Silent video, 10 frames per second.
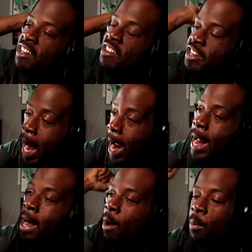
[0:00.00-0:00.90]

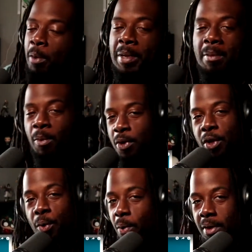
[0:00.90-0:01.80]
damn what people
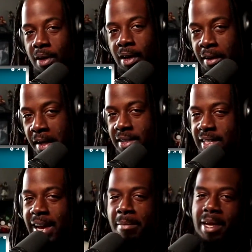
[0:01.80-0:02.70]
do. You
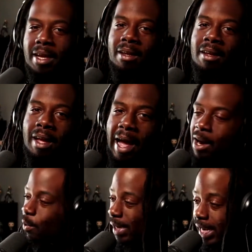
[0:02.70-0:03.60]
understand me? I
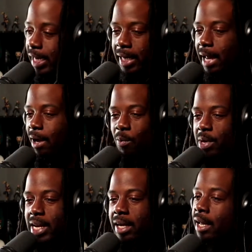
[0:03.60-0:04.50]
don't need it. I don't
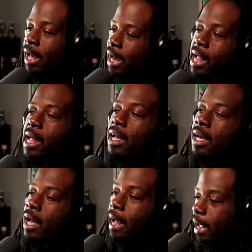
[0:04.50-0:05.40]
need it.
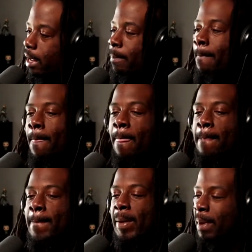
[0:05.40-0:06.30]
Hey,
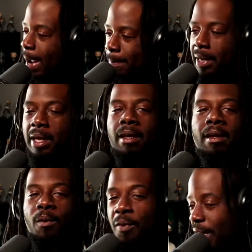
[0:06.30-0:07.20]
I'm happy
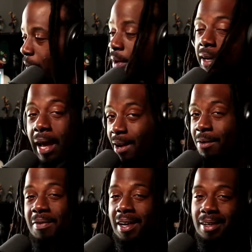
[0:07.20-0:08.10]
without it. I don't
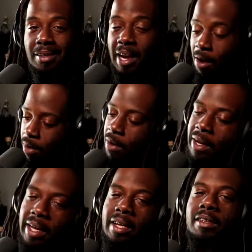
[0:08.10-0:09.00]
fucking, y'all go
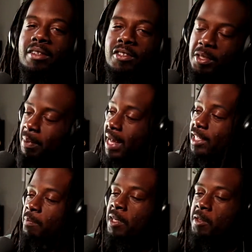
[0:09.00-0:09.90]
ahead. Just splash,
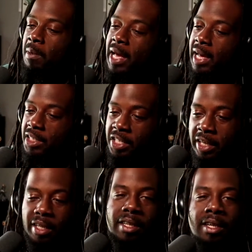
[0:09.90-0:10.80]
splish, splash,
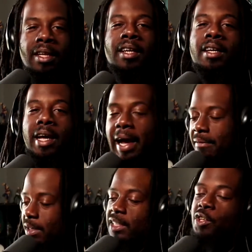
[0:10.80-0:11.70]
nigga.
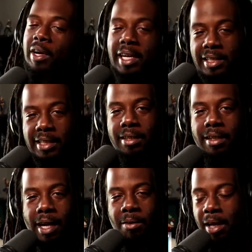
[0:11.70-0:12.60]
Enjoy that shit. I
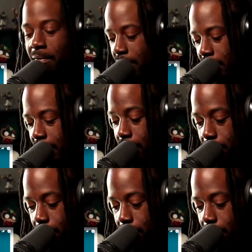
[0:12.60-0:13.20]
don't give a damn.